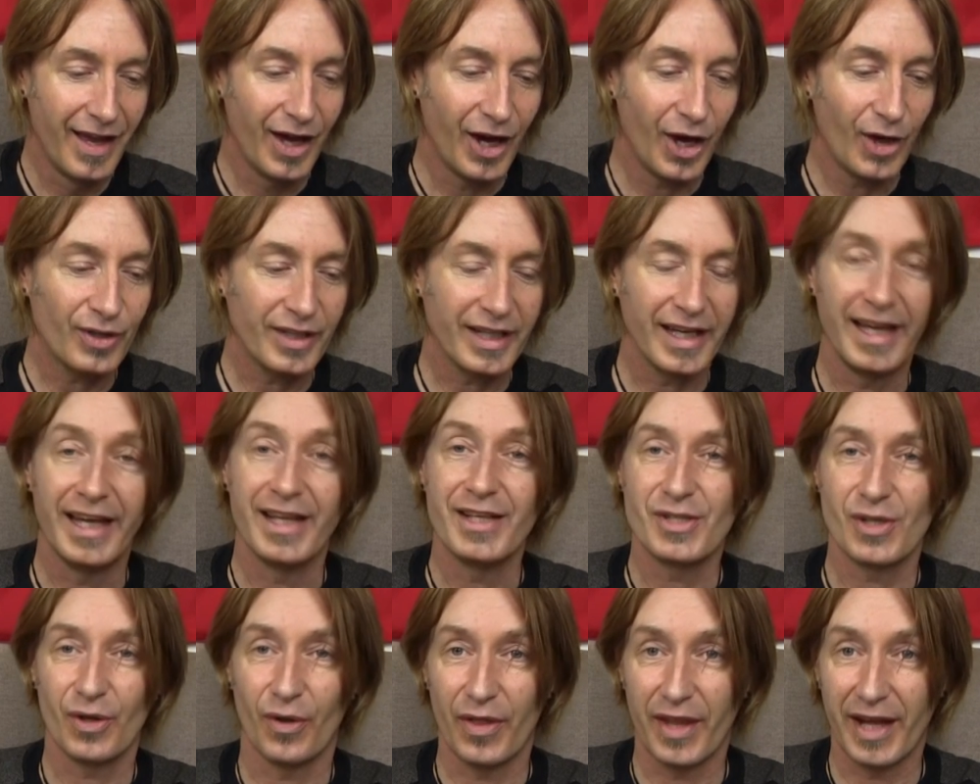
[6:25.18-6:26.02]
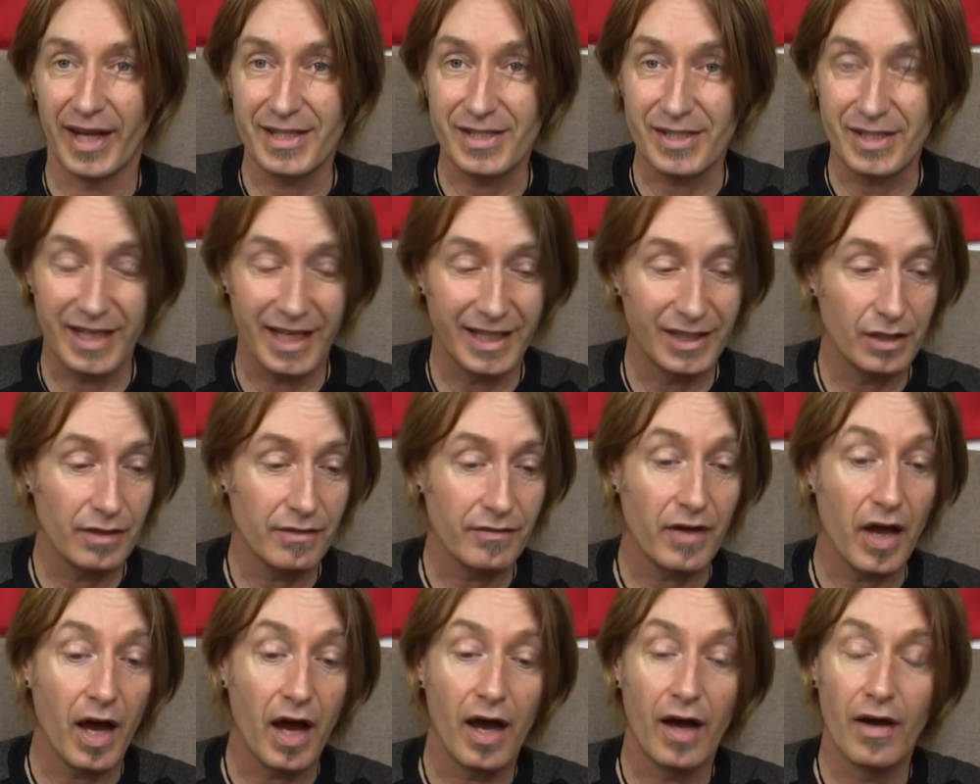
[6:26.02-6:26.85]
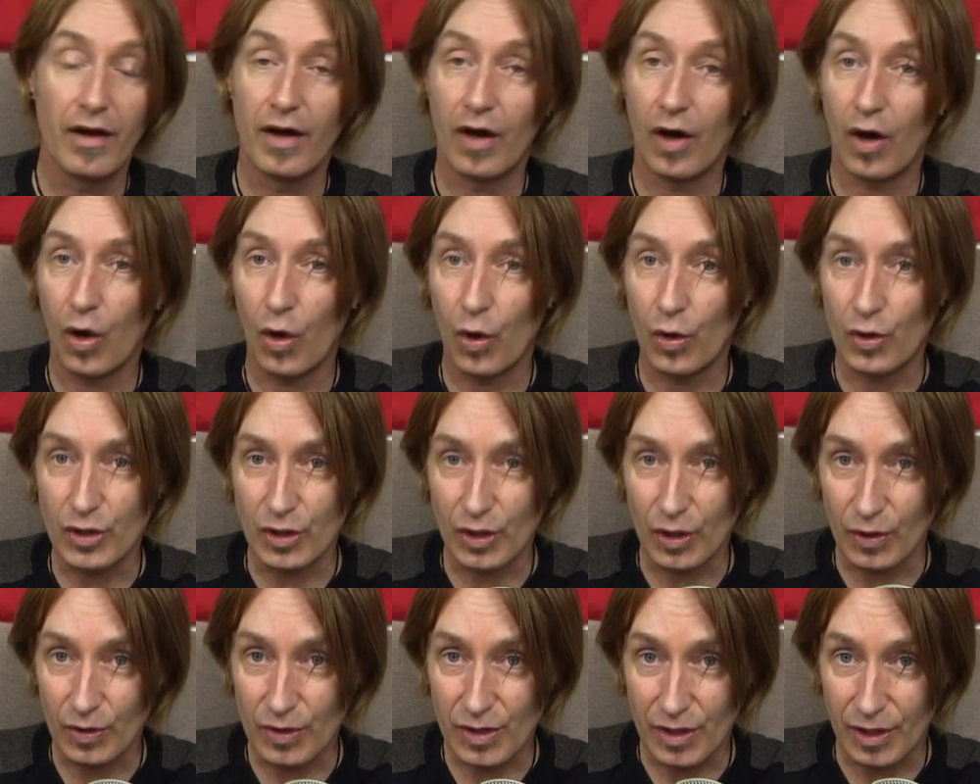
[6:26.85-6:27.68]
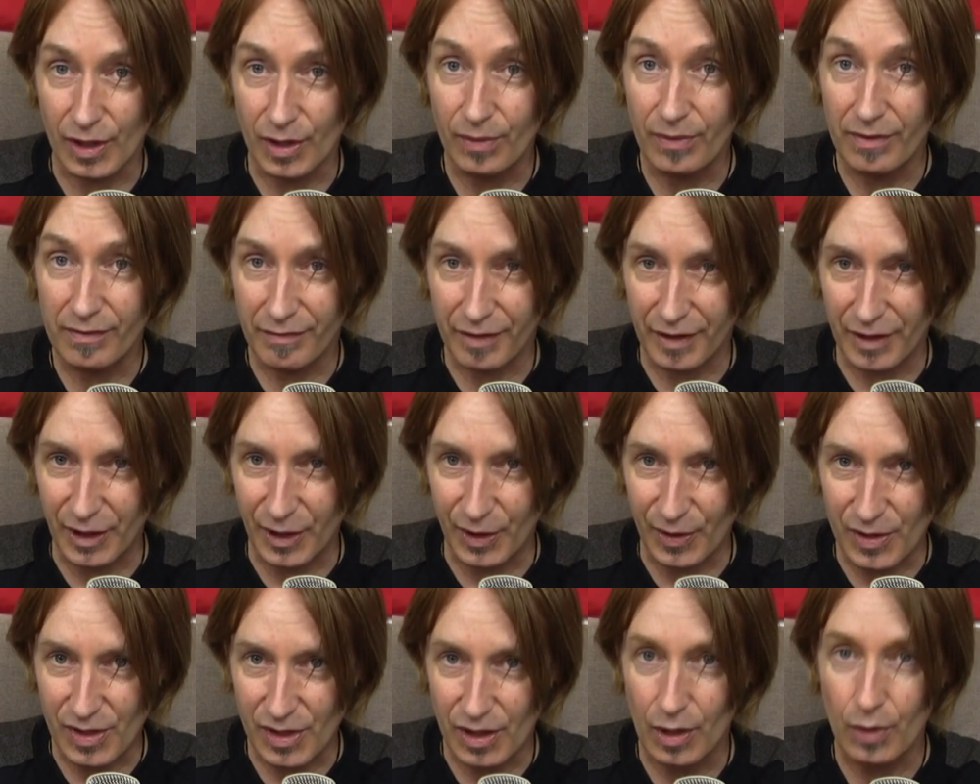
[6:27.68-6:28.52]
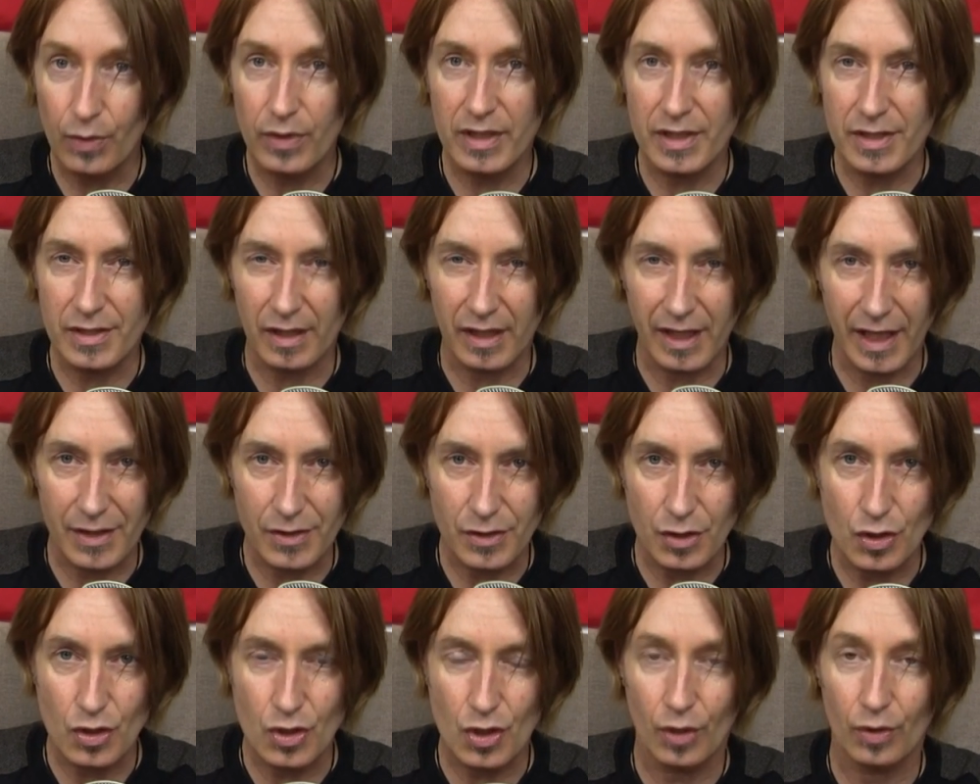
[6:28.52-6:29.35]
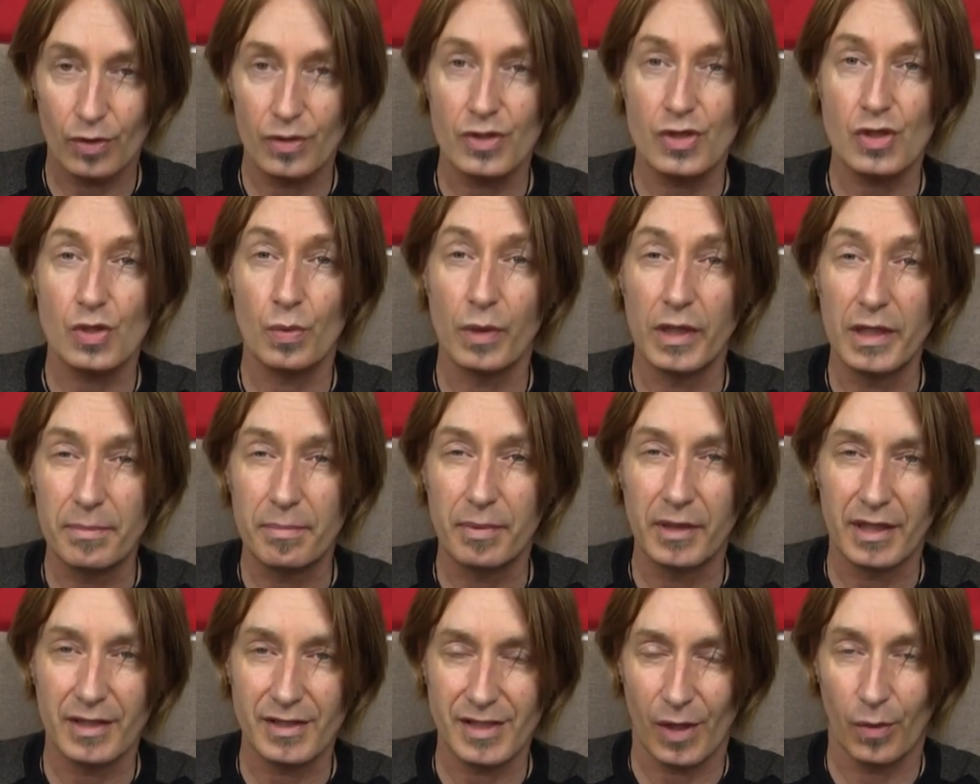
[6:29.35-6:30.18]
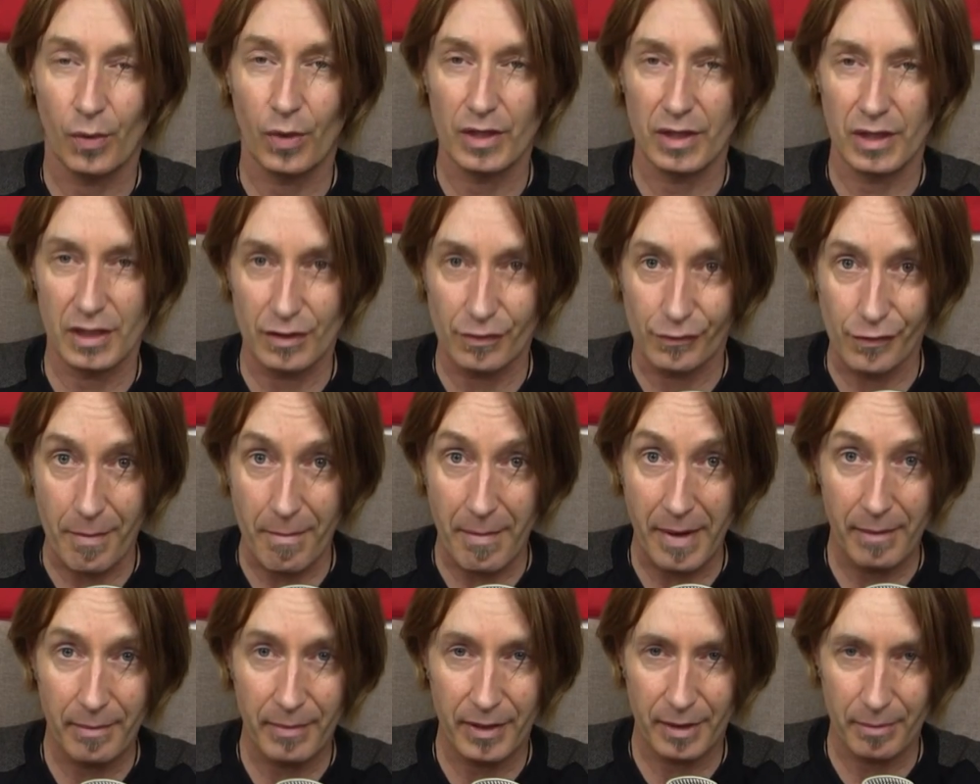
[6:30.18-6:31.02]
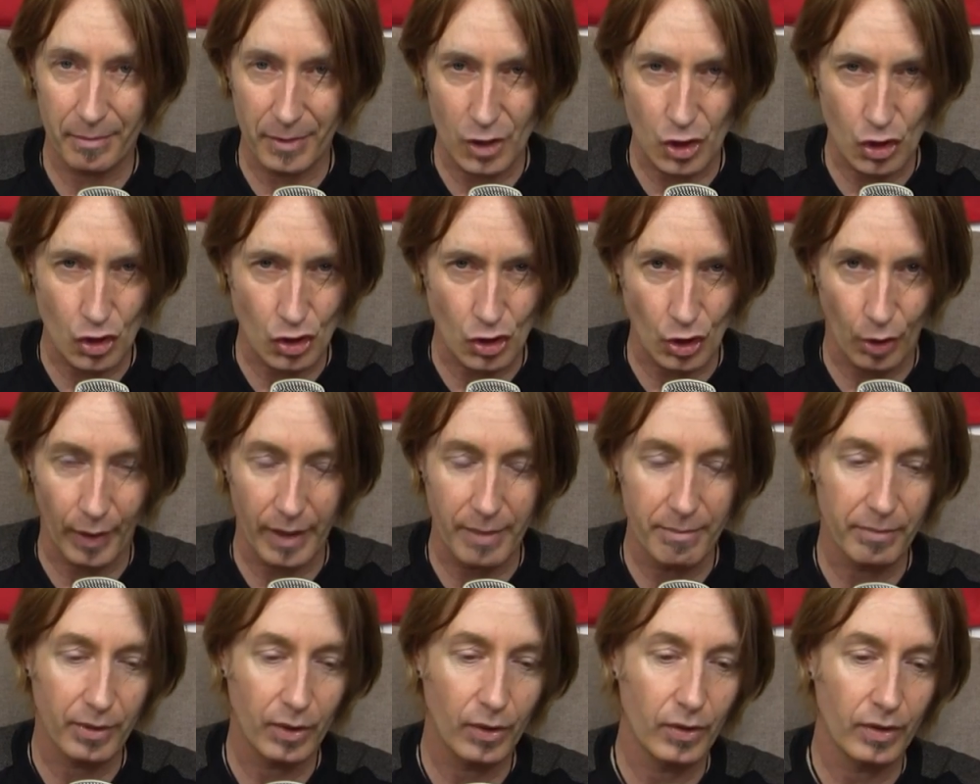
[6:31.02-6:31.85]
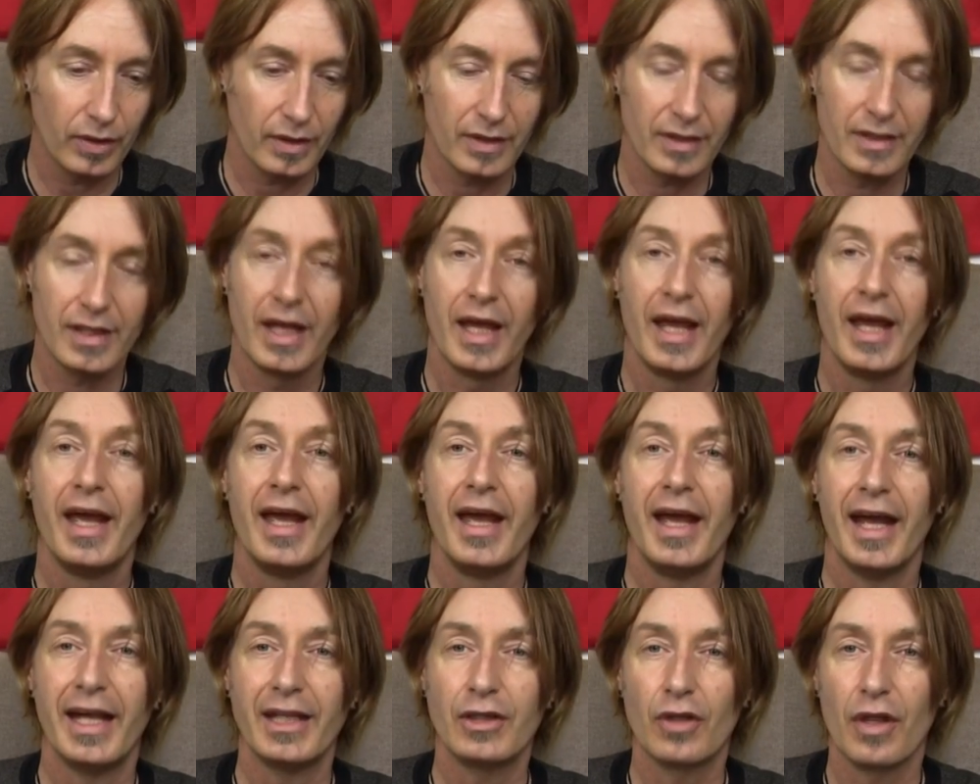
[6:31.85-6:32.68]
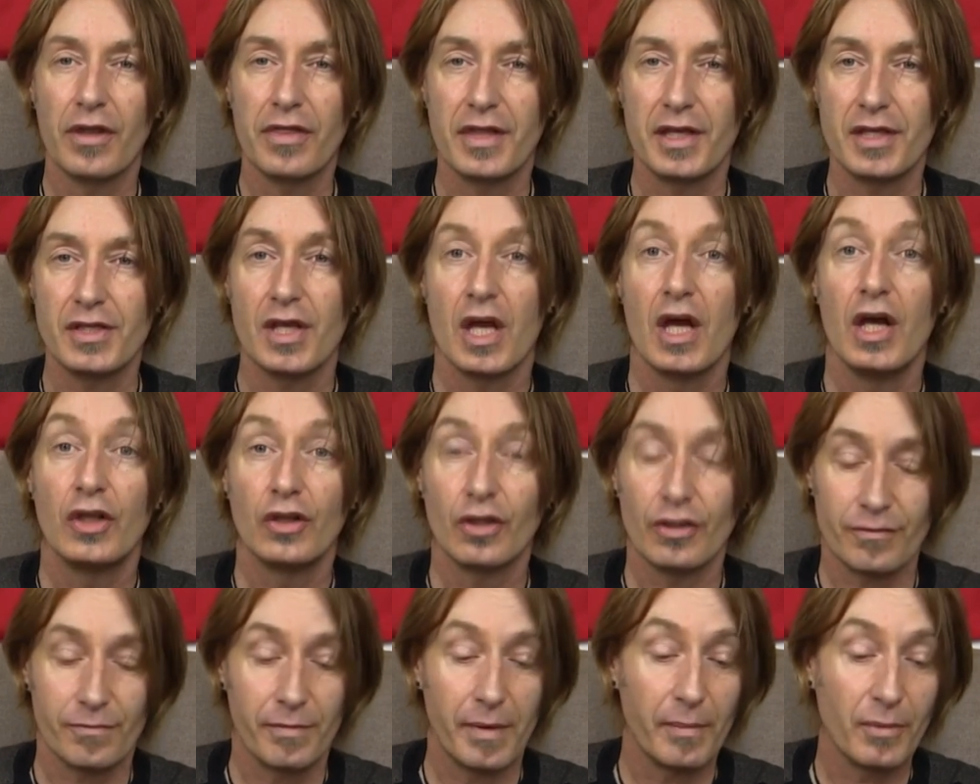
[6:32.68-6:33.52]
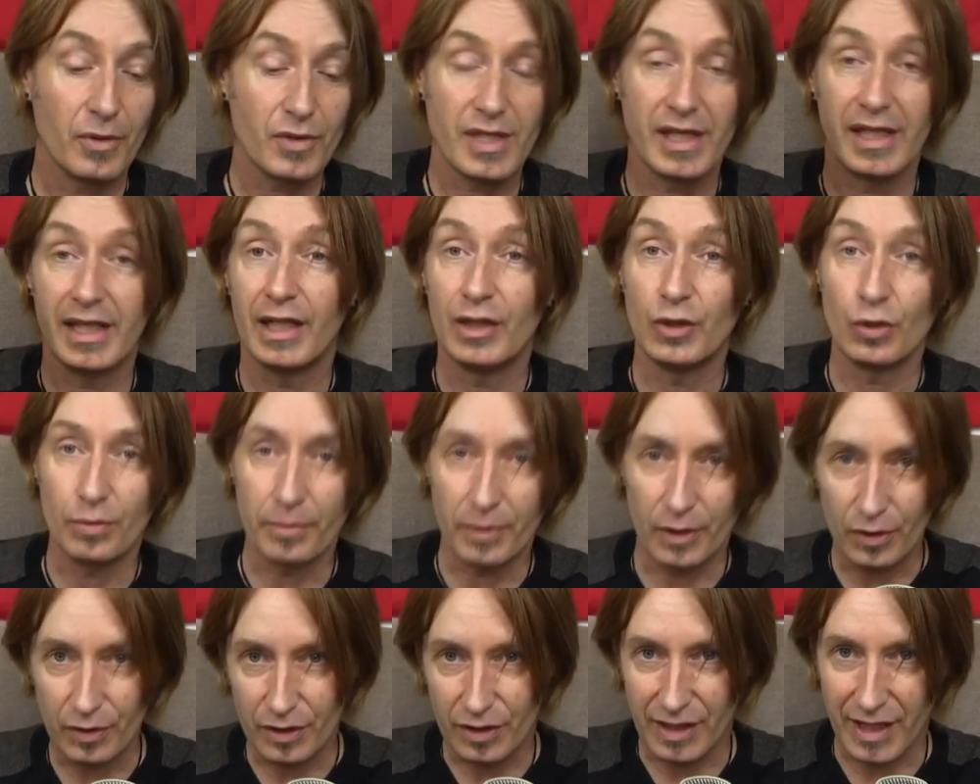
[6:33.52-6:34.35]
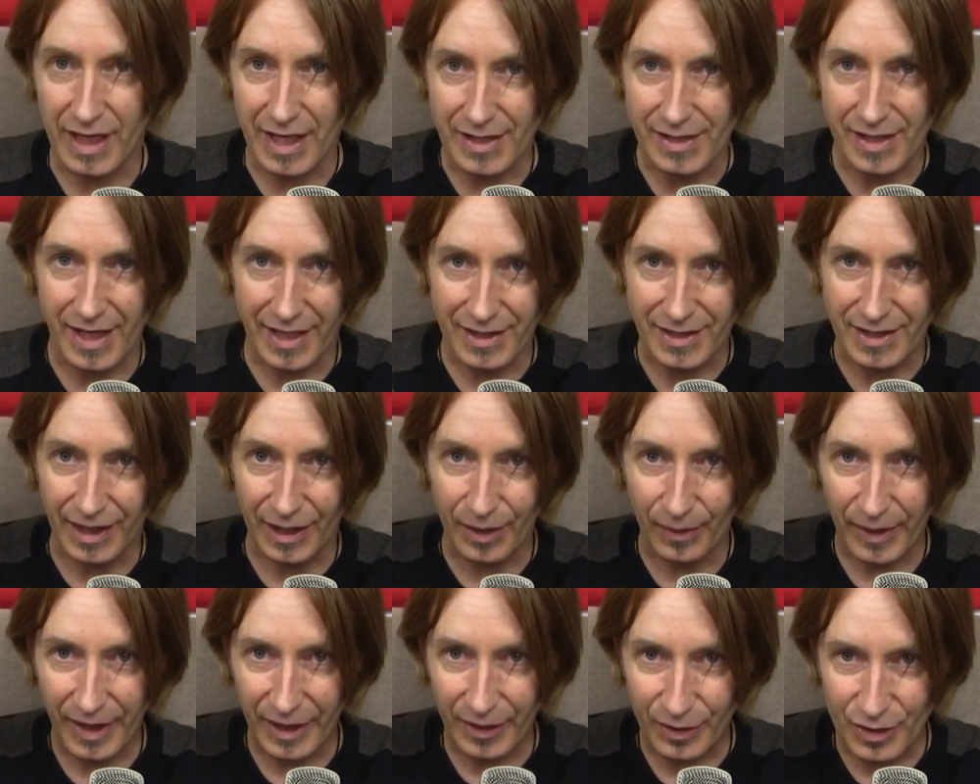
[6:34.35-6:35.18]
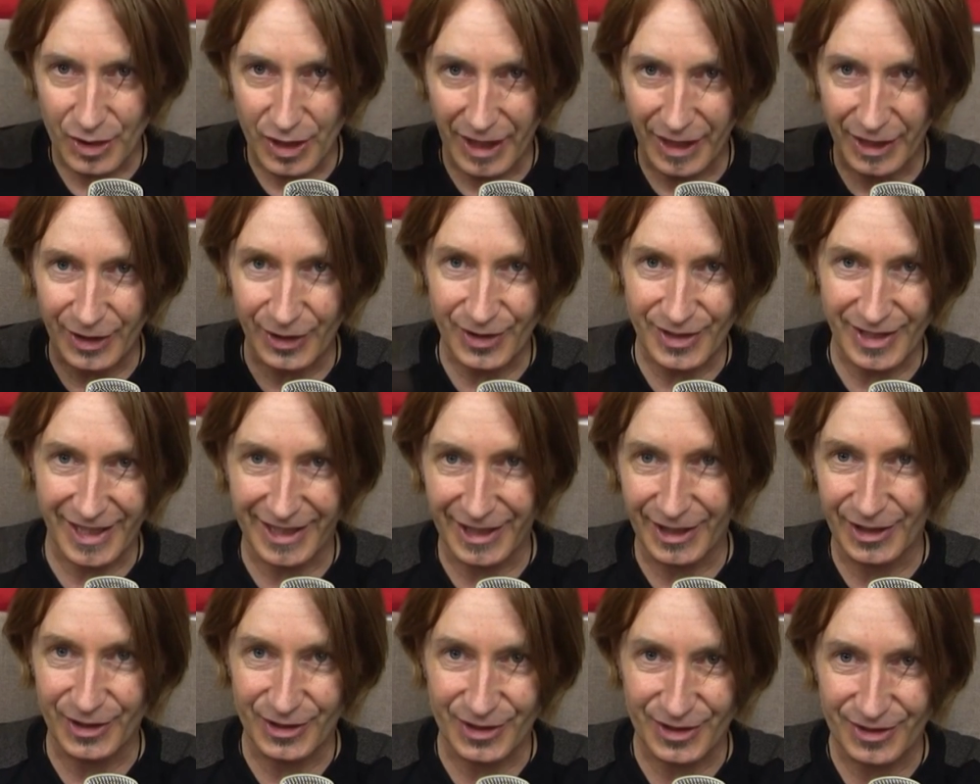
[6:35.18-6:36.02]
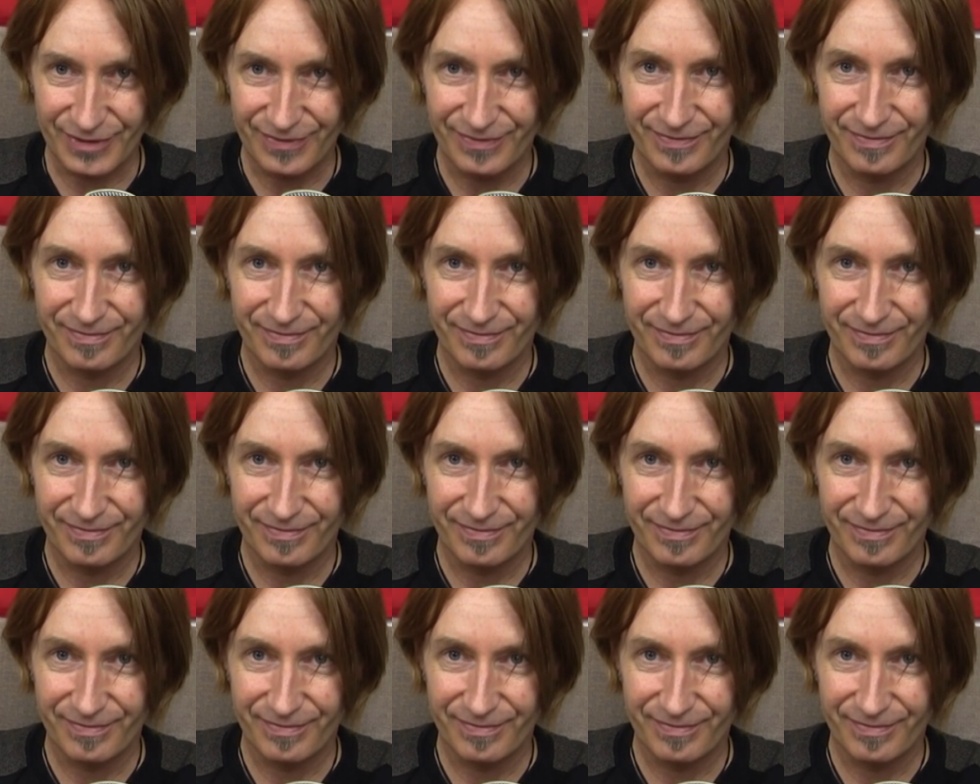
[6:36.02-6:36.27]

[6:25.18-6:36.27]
okay, so that's the end of audio 2 and video 2. These are nice and short and sweet because I want you to remember them. It's so important. Entonces, nos vemos en el número 3. Hasta luego, chicos. Adiós.